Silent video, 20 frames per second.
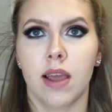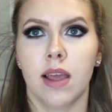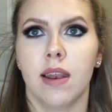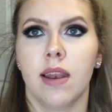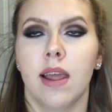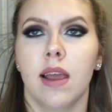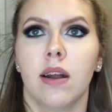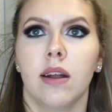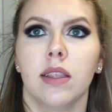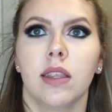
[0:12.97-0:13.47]
and
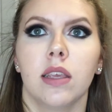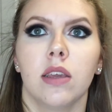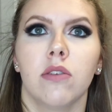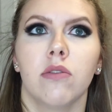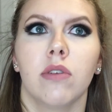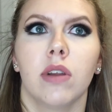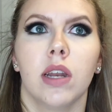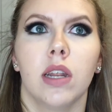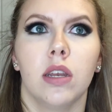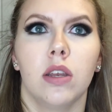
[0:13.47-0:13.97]
now it's getting
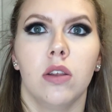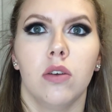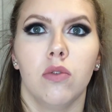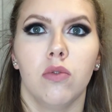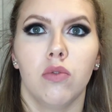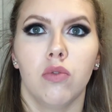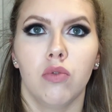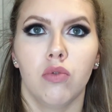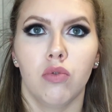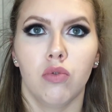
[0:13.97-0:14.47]
ready to
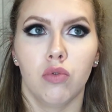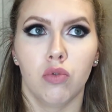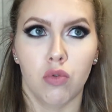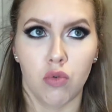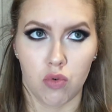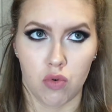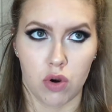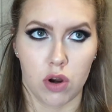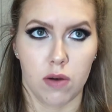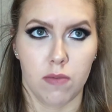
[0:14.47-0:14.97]

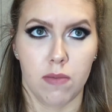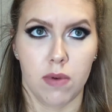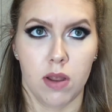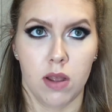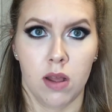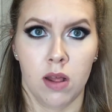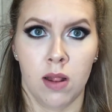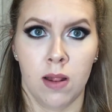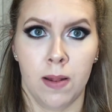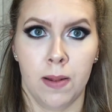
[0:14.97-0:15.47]
storm
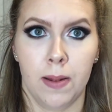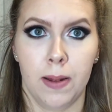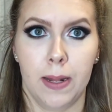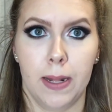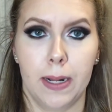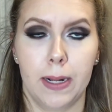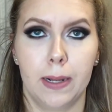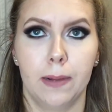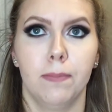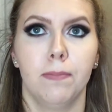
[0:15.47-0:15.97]

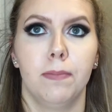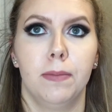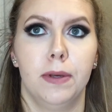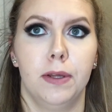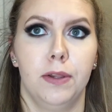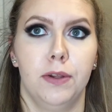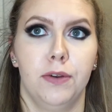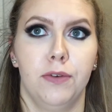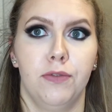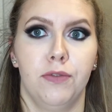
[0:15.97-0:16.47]
like a
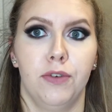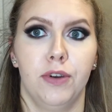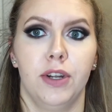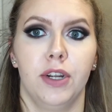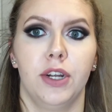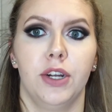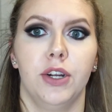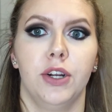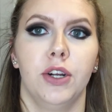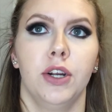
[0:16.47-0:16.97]
mother
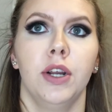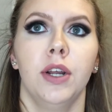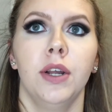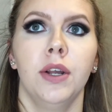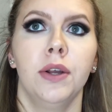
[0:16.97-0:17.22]
frigger.